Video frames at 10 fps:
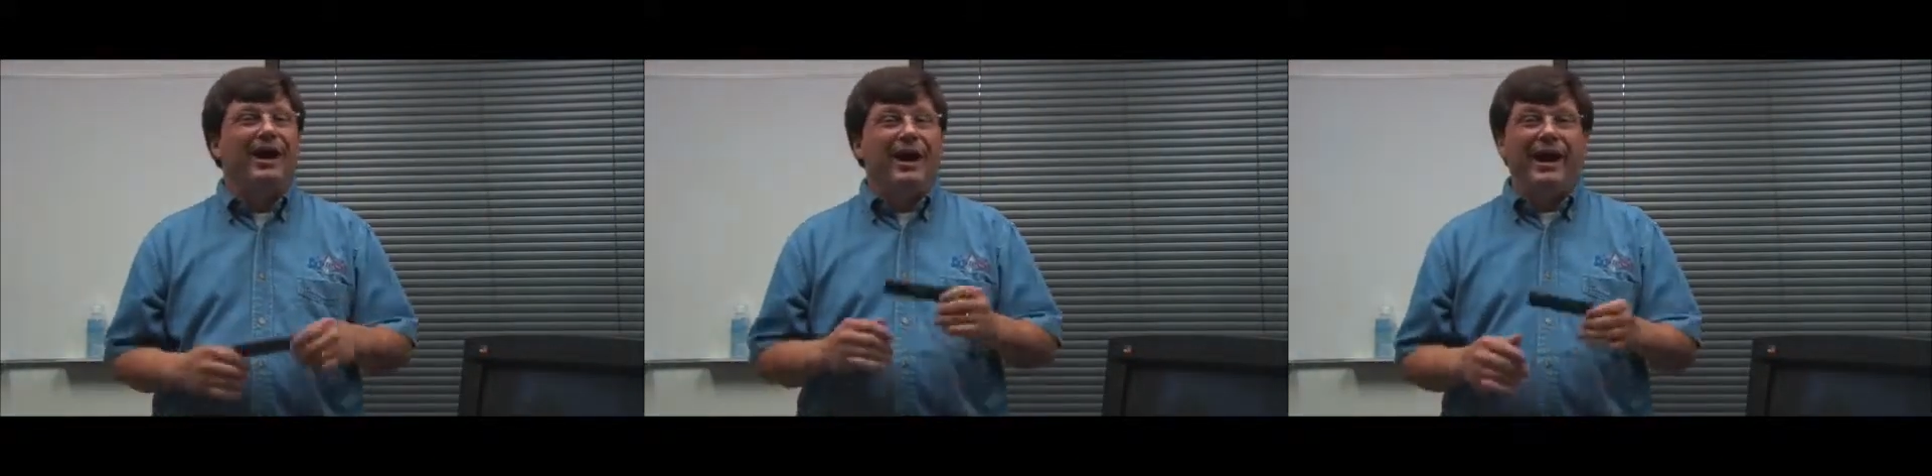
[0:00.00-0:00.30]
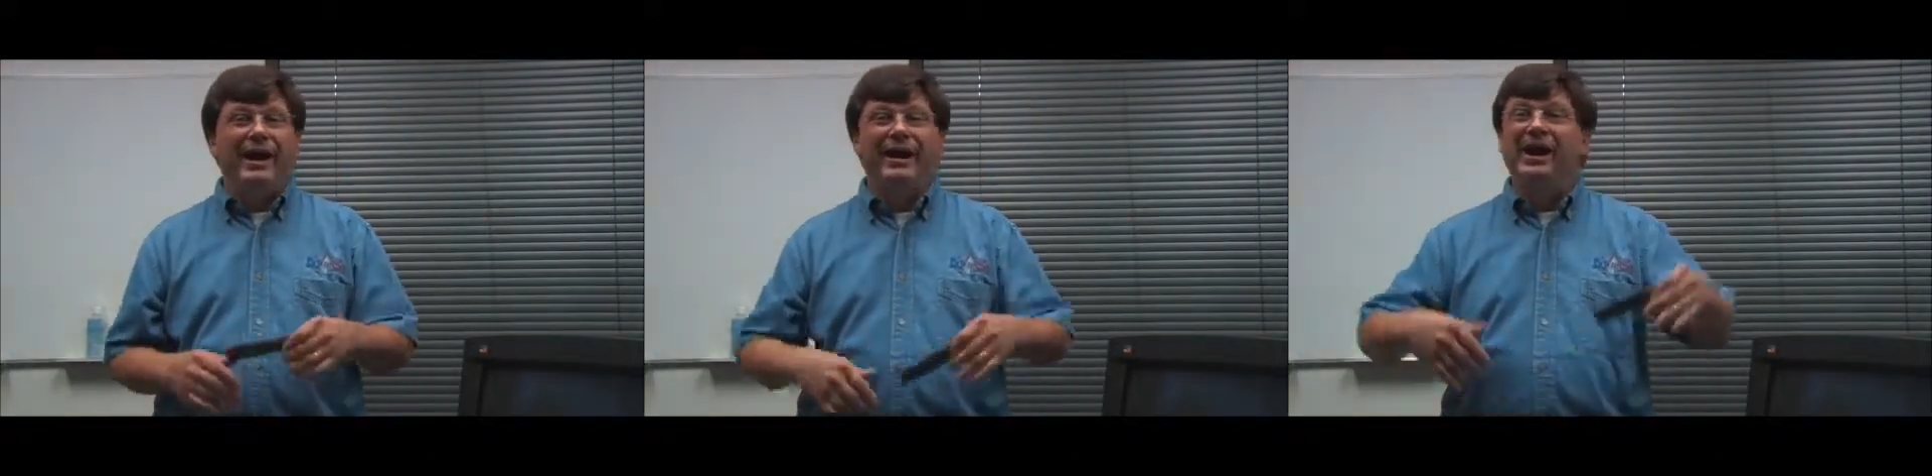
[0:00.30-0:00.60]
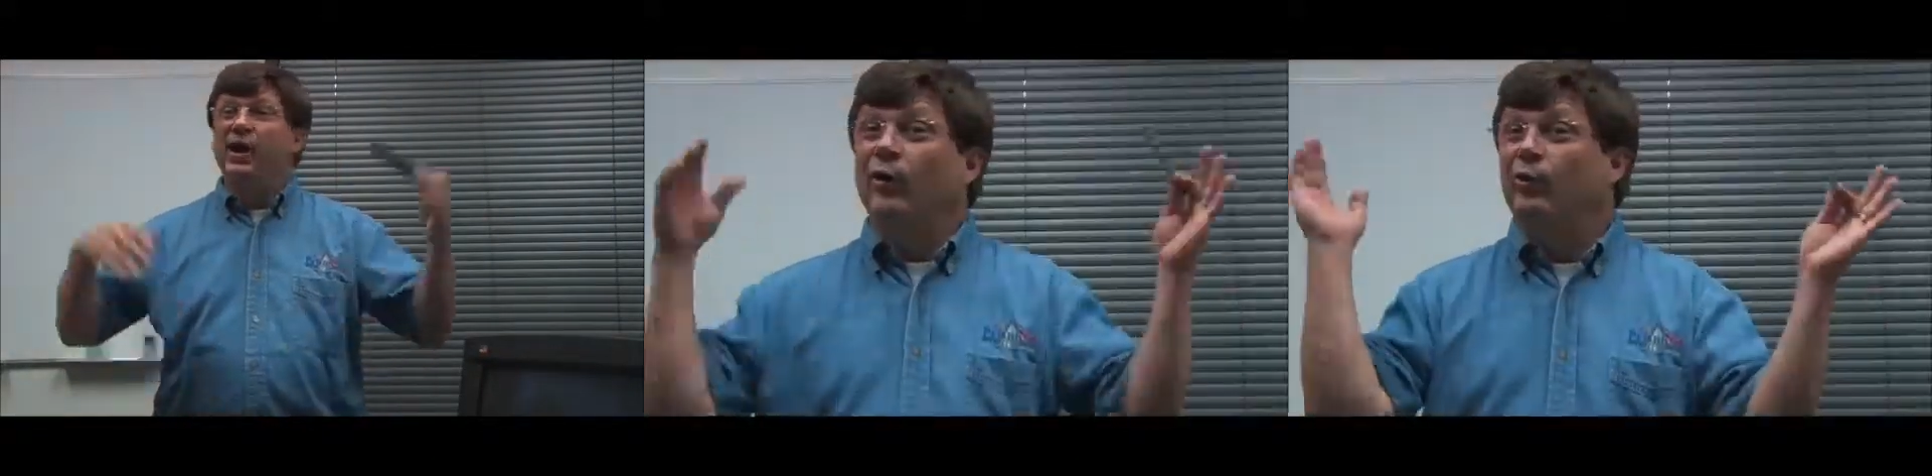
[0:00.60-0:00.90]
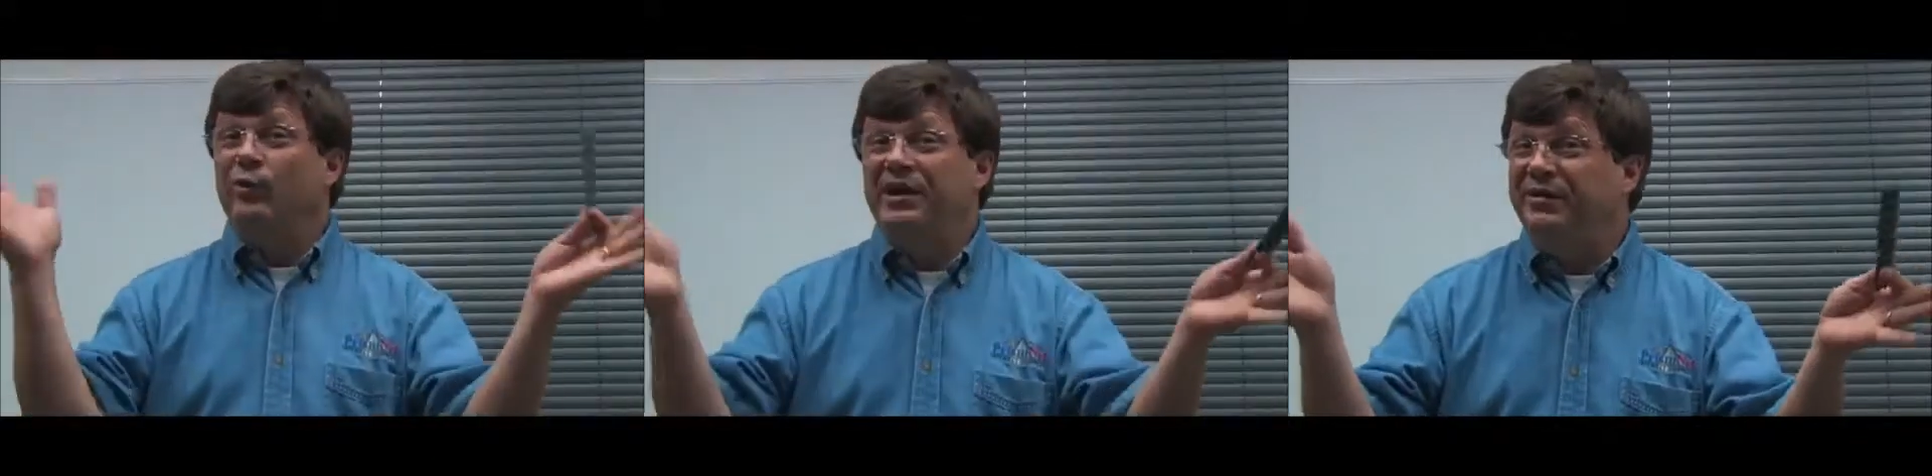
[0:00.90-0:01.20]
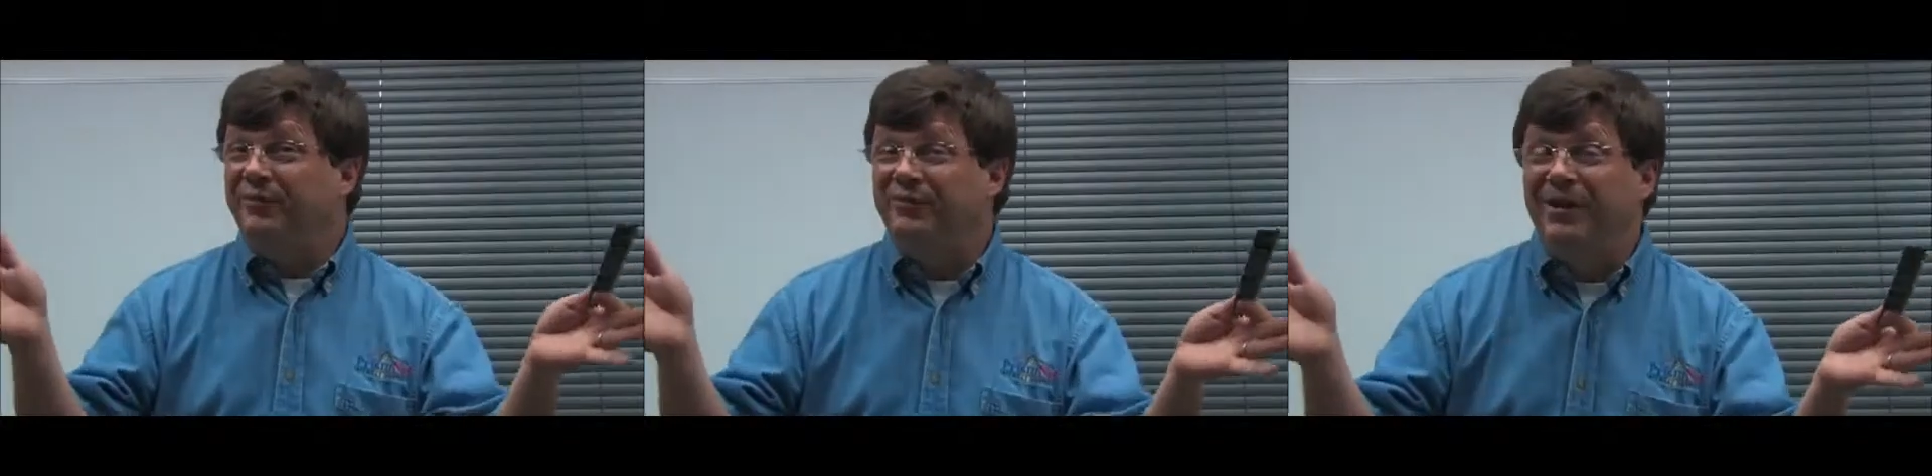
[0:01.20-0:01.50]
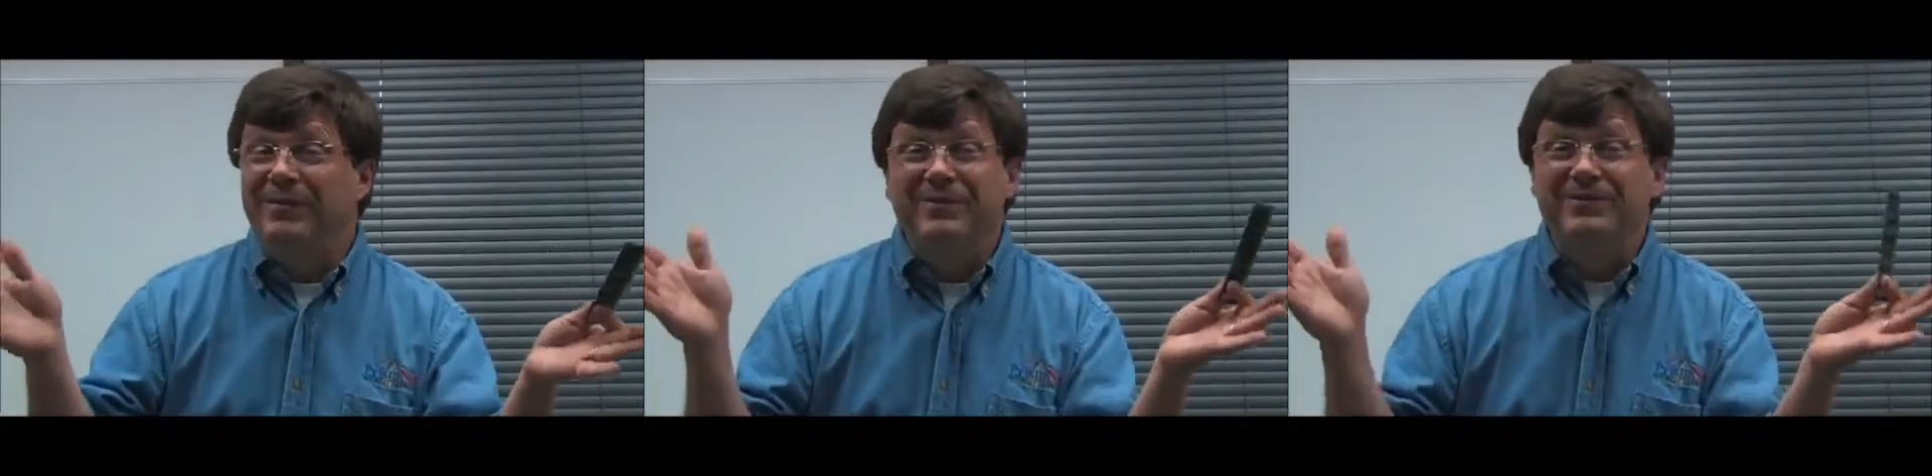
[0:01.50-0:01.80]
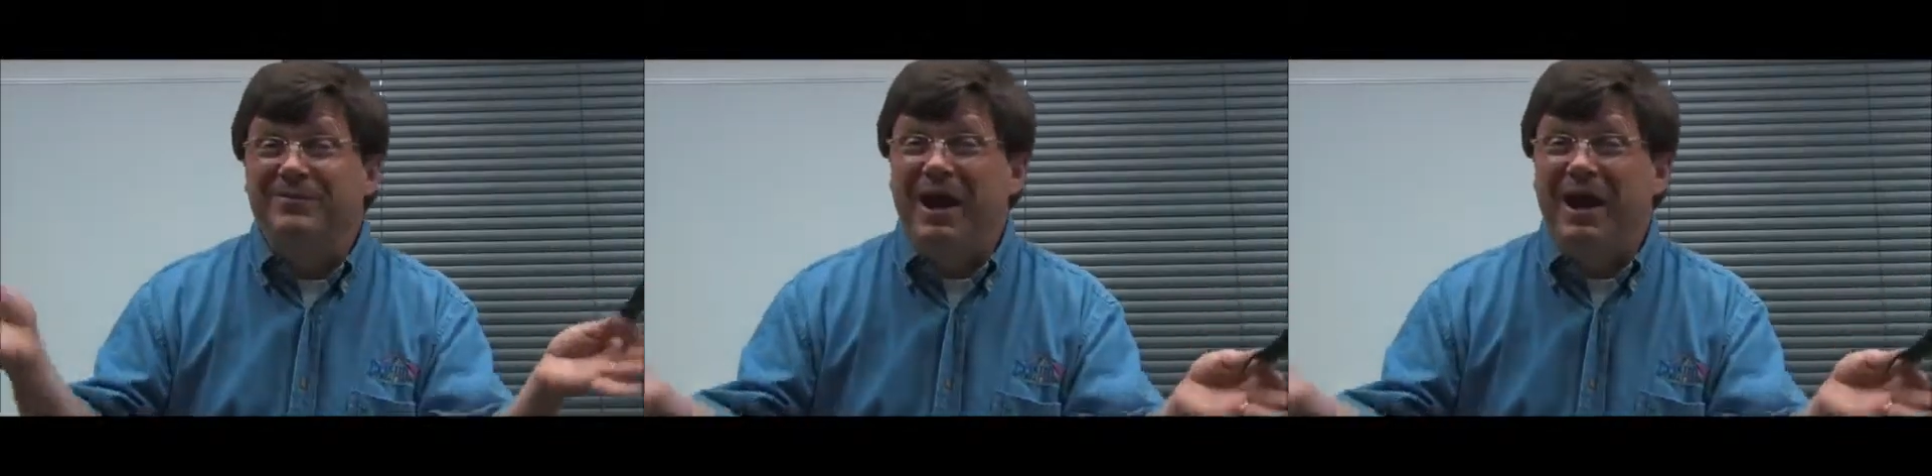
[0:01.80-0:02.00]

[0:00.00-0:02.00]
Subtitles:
hey, read the flippin'